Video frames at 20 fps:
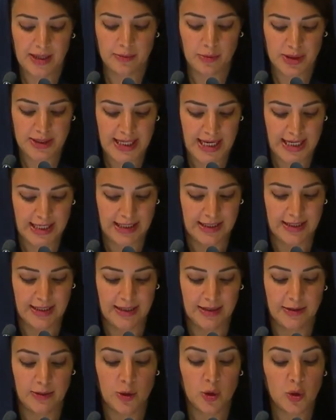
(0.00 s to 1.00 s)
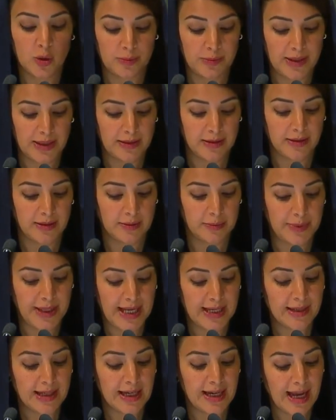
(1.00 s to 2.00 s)
The UAE believes
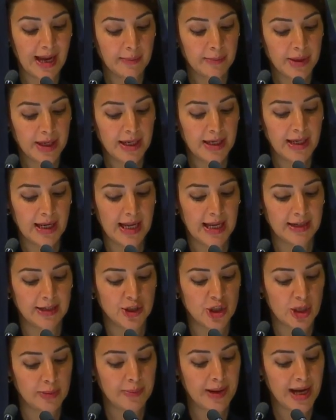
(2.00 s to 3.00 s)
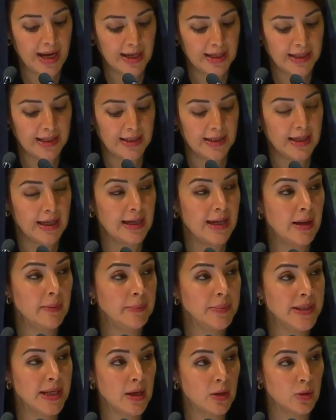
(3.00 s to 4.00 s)
that collective action
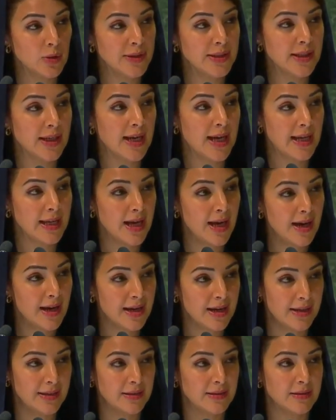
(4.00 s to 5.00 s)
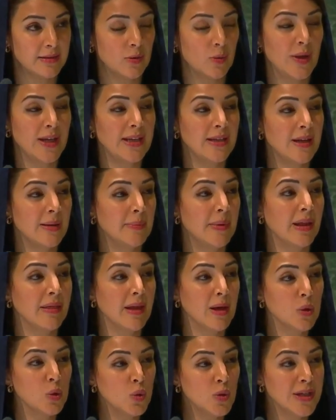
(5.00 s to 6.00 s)
is no longer
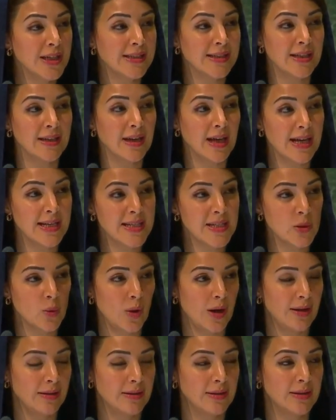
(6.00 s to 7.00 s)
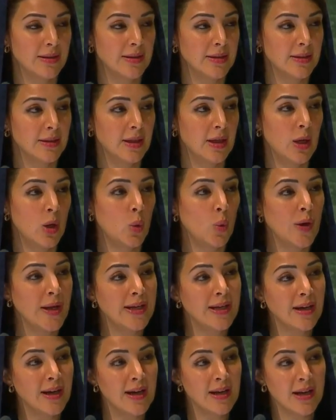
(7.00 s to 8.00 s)
simply an option, but an urgent
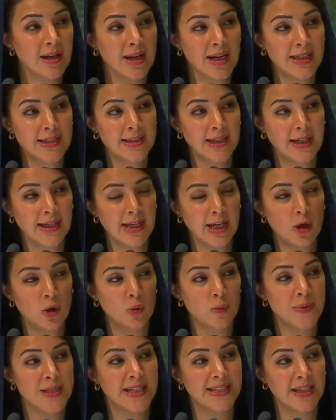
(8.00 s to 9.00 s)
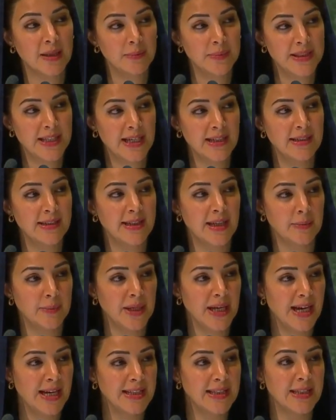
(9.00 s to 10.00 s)
need. Today's
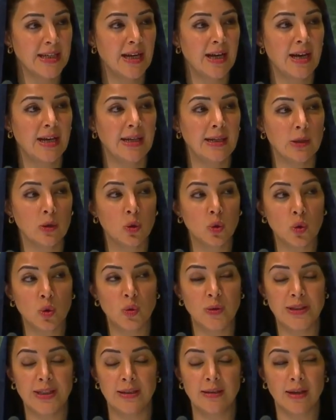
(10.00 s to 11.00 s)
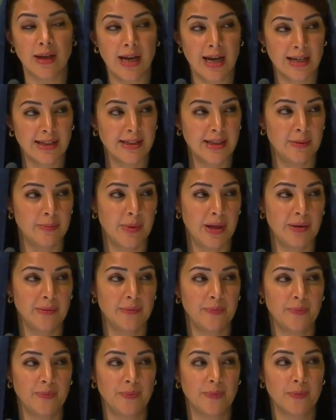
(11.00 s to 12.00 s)
decisions will have far-reaching
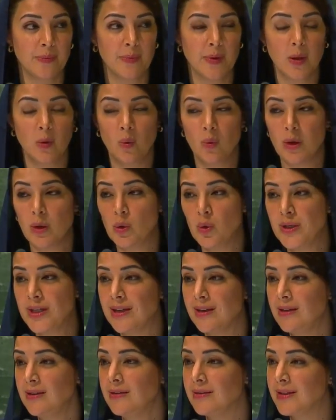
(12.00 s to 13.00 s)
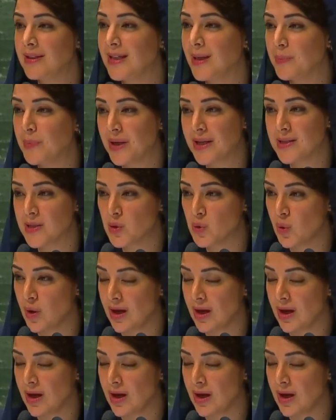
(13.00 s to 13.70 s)
impacts for decades to come.